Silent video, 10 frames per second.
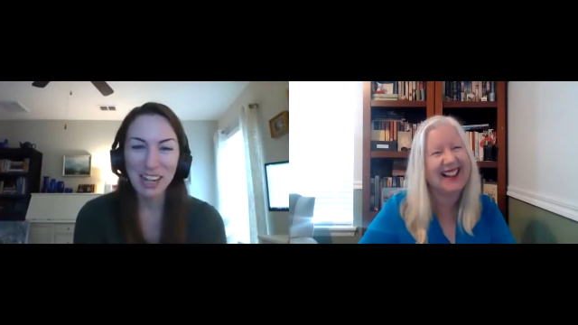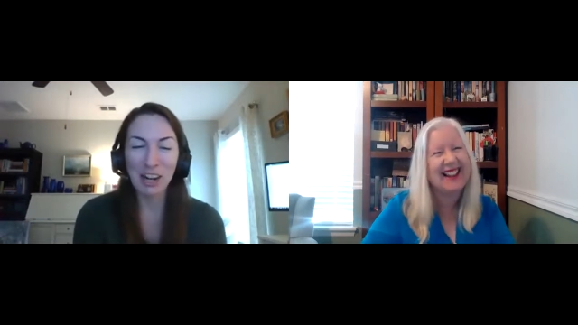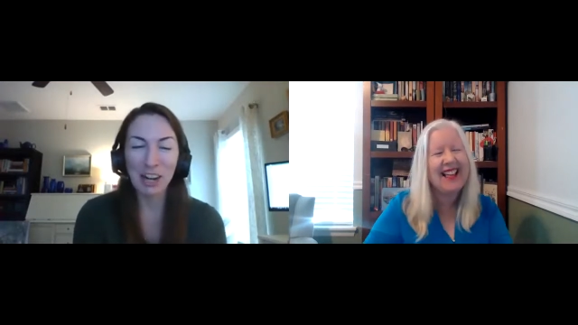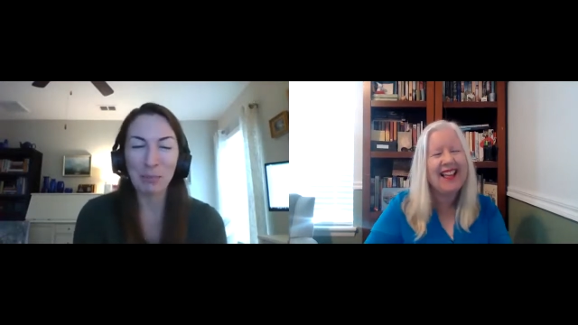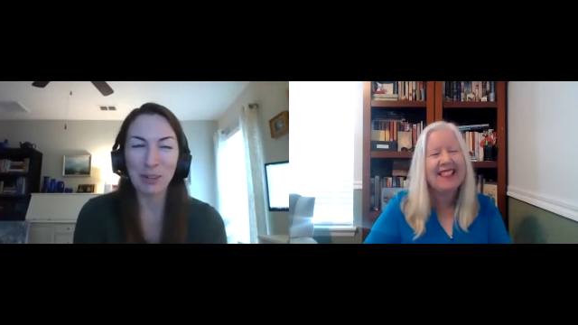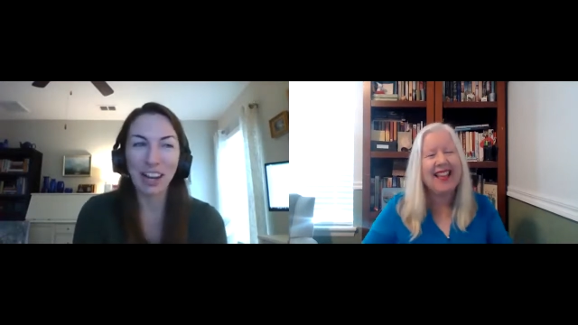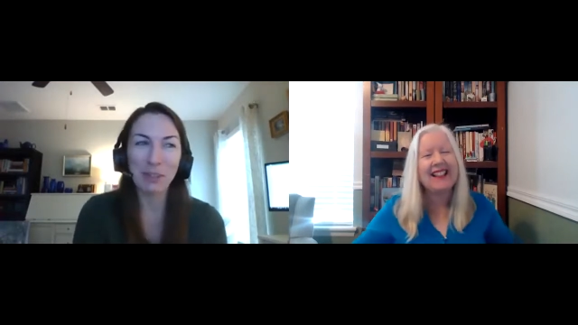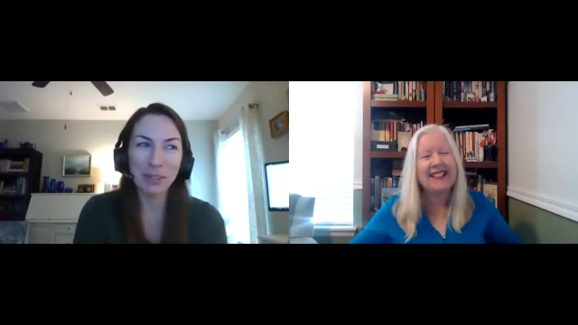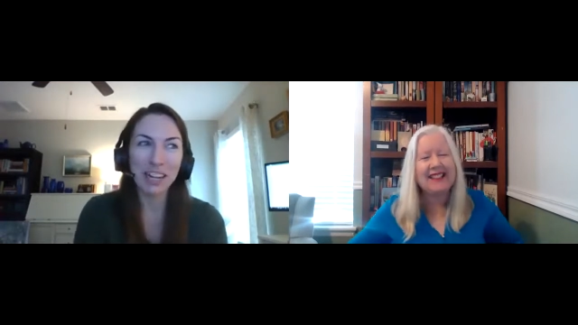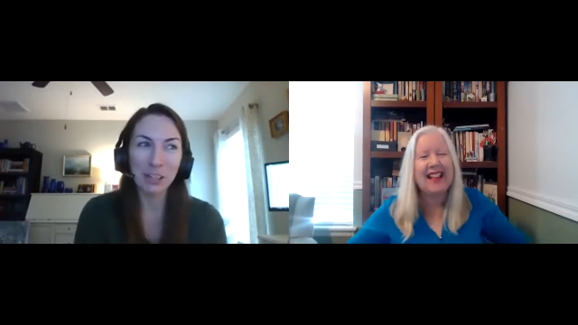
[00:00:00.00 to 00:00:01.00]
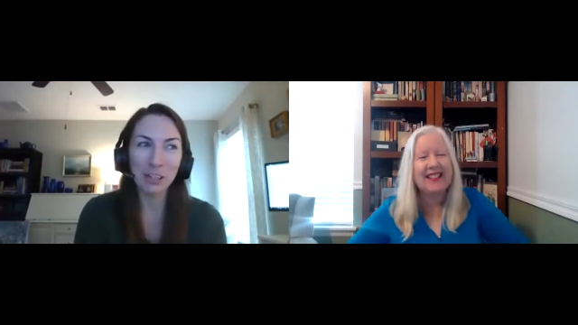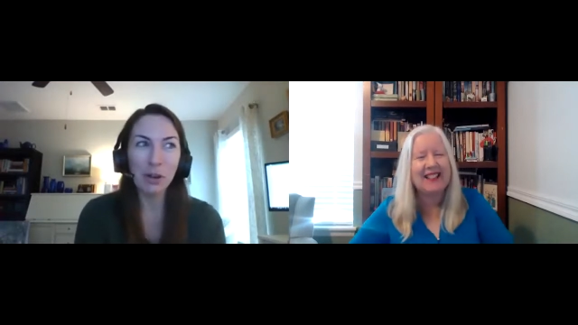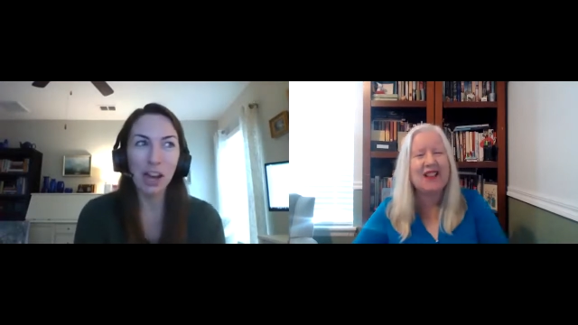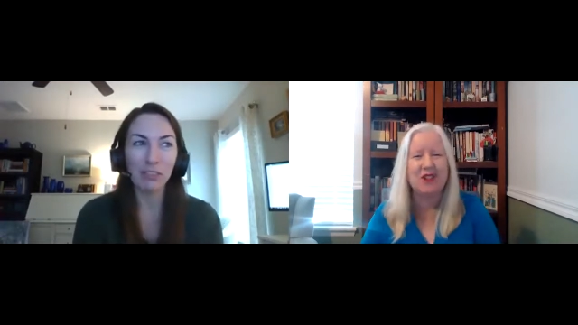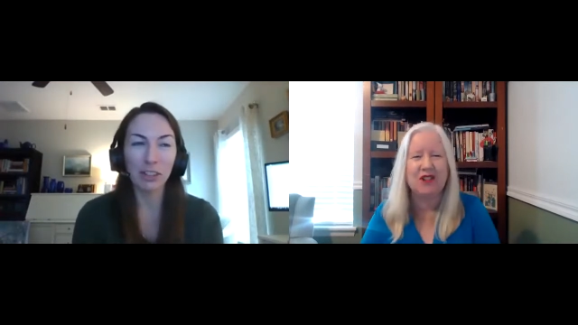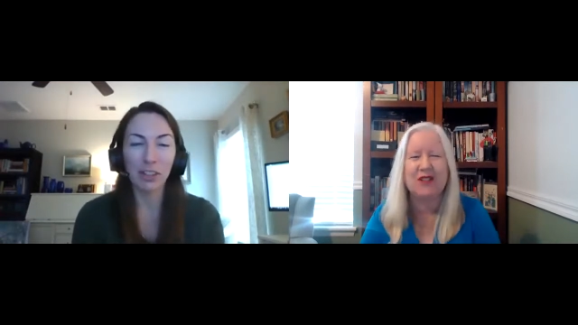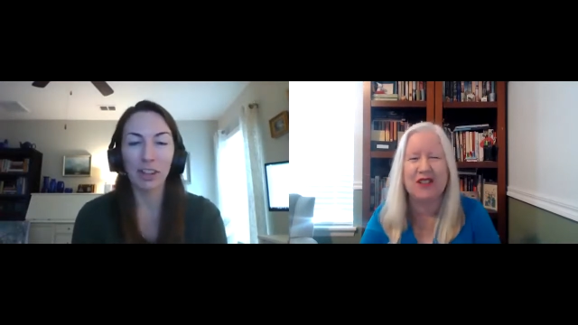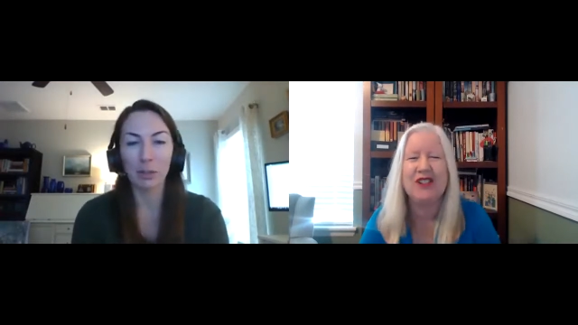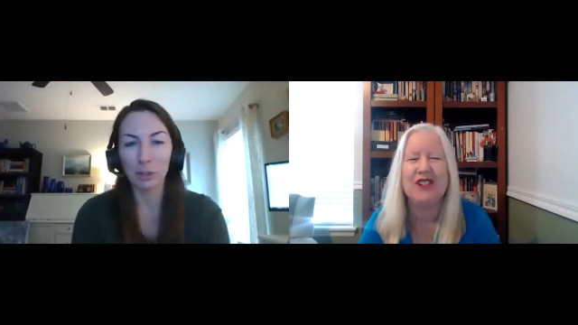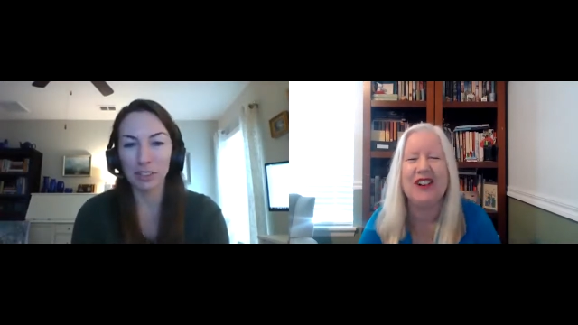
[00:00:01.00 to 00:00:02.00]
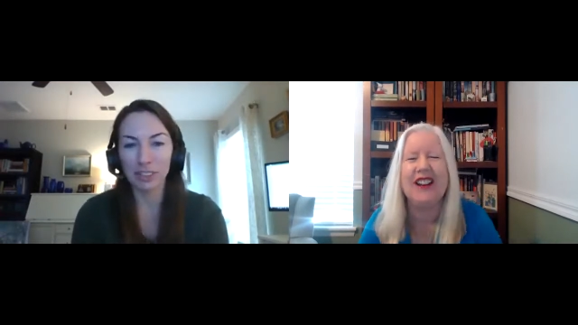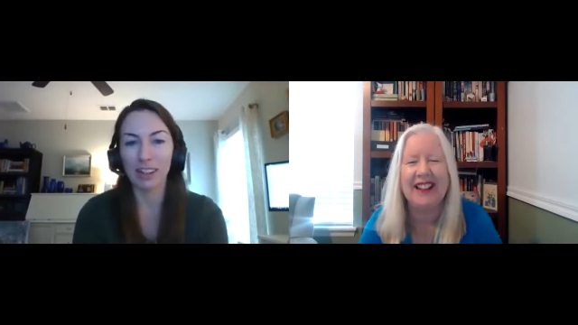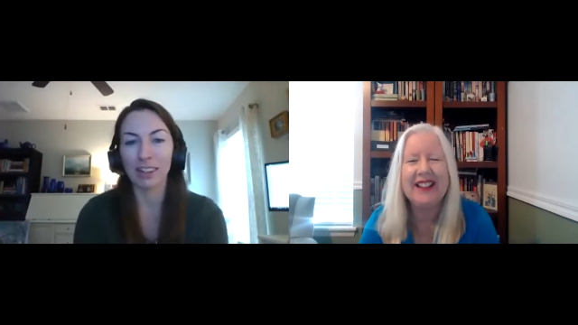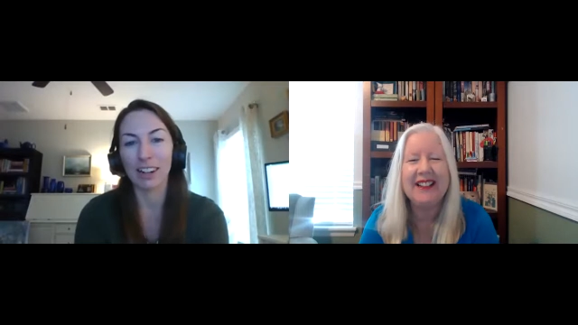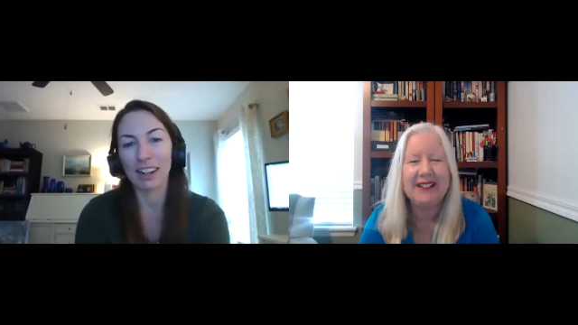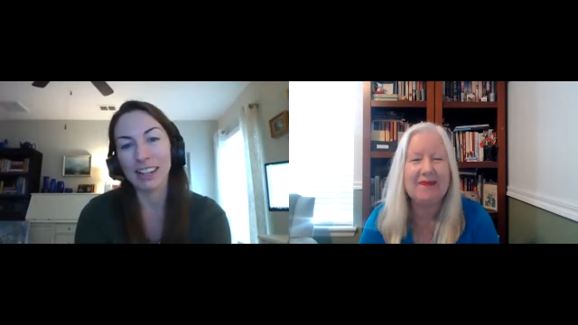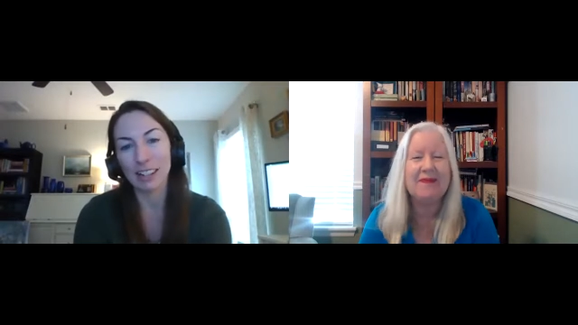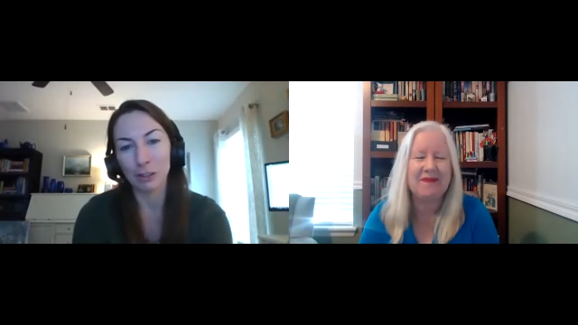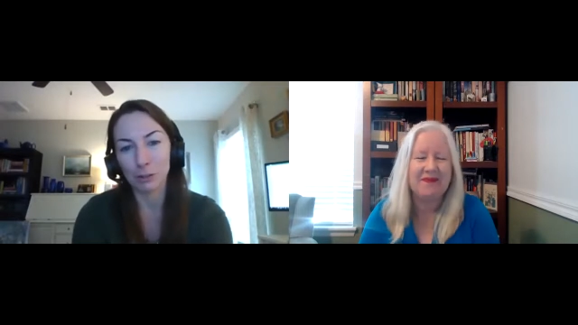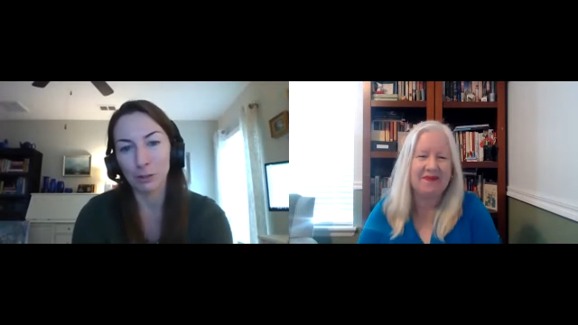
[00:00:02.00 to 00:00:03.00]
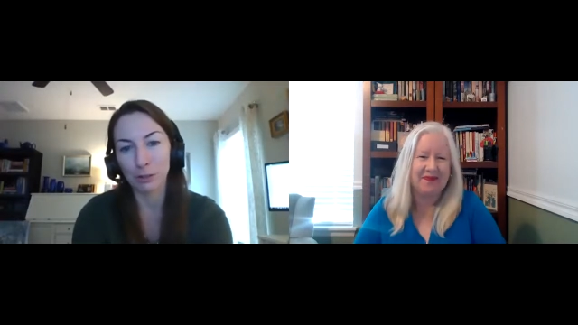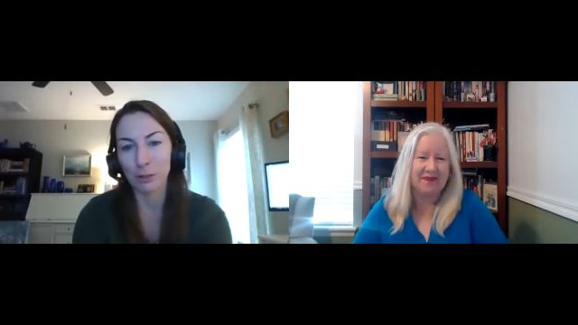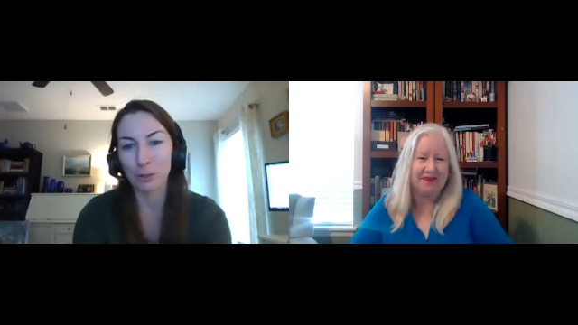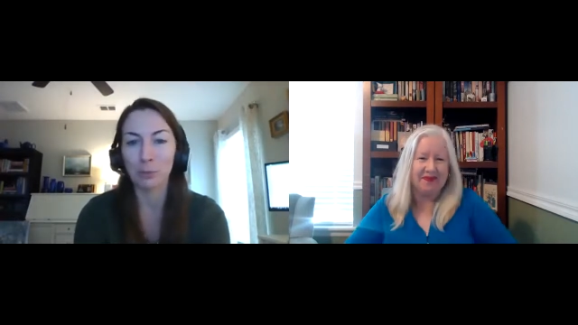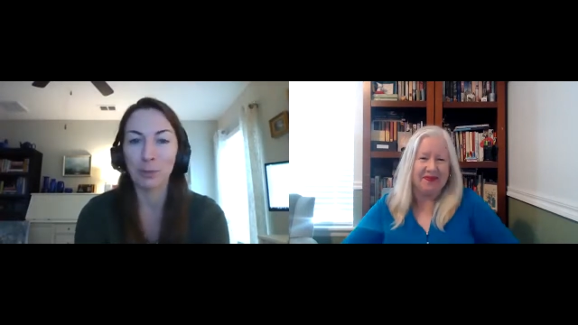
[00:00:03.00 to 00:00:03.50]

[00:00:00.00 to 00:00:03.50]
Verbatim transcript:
Speaker 1: um, but I mean, I do have a lot of books out and I get good reviews,